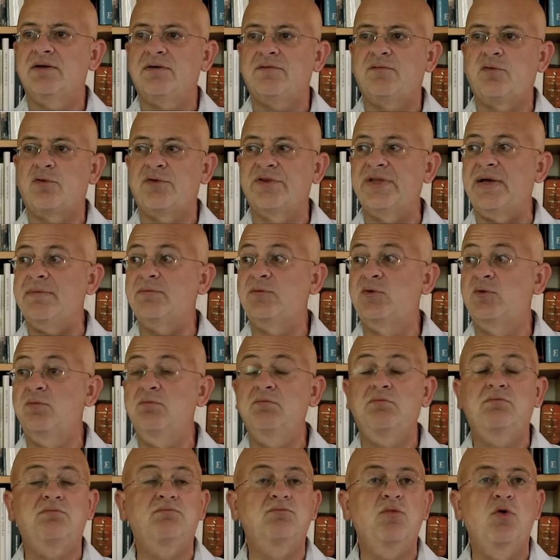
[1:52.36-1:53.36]
for them to
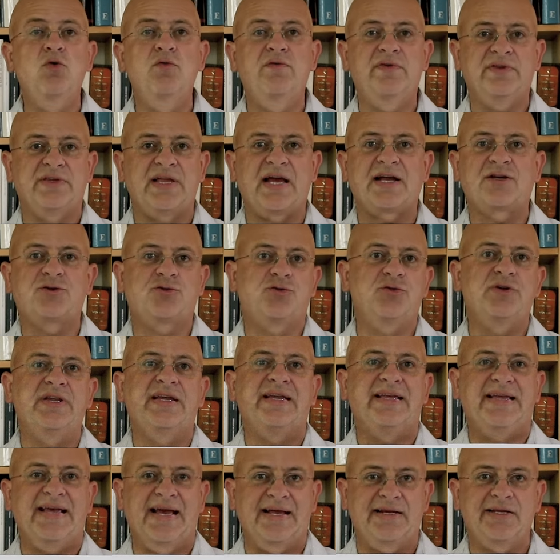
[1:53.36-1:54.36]
move and
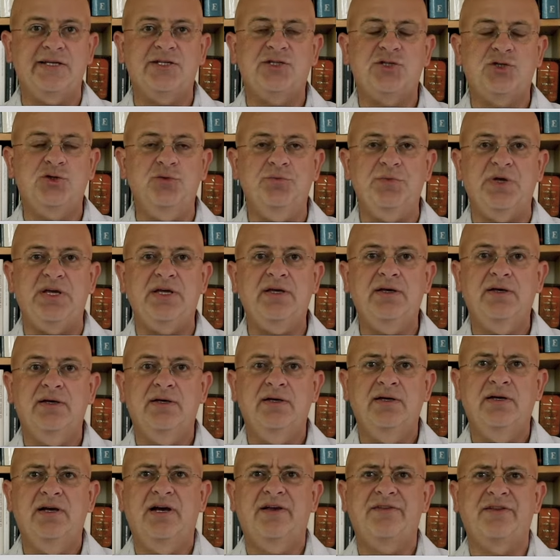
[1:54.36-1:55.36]
actually get it to me.
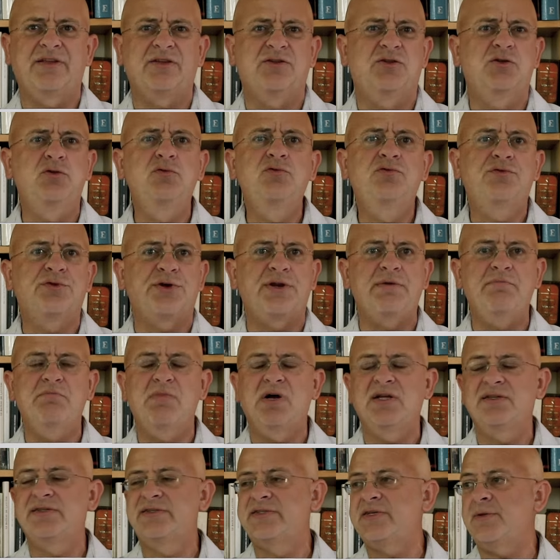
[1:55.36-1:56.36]
I think 2-3
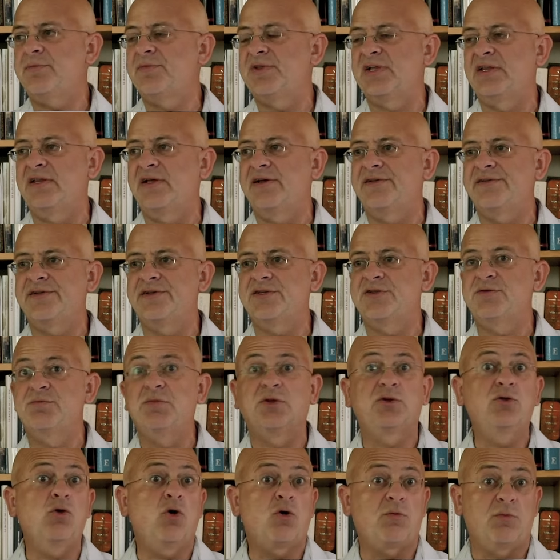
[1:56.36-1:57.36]
months, something like this.
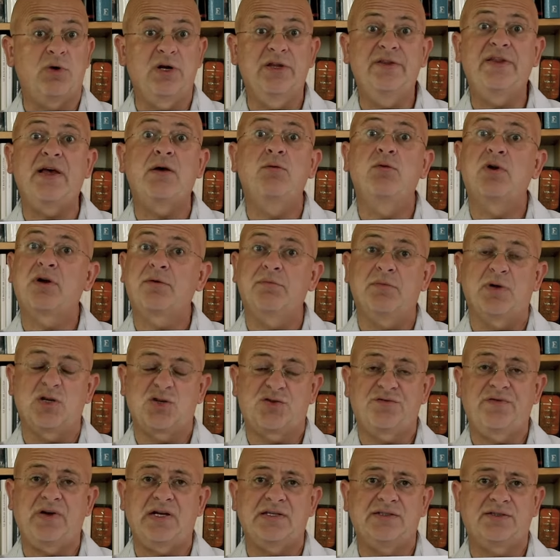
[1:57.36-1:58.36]
But normally they work
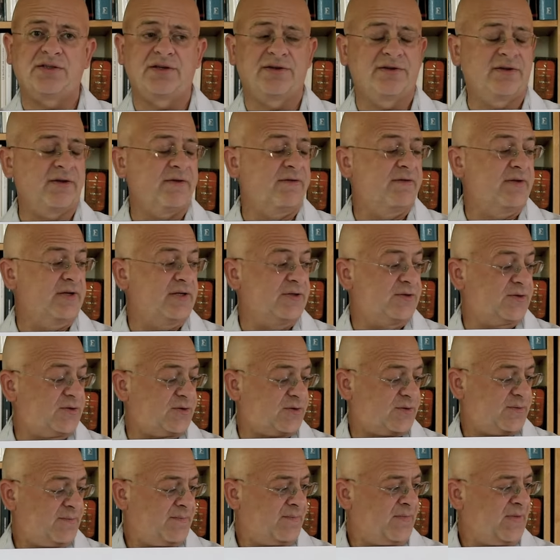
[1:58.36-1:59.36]
much faster than
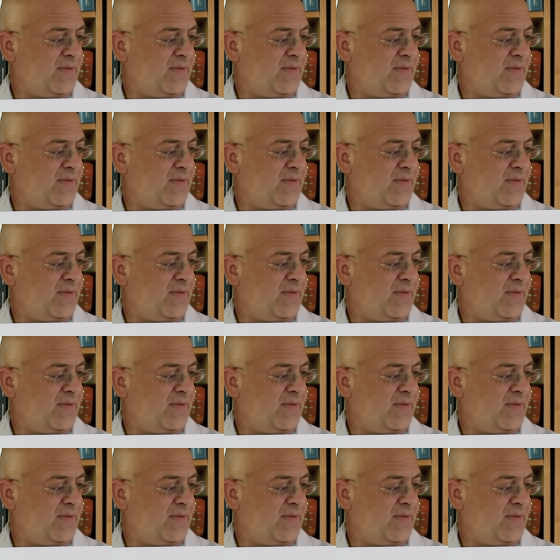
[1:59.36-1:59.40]
this.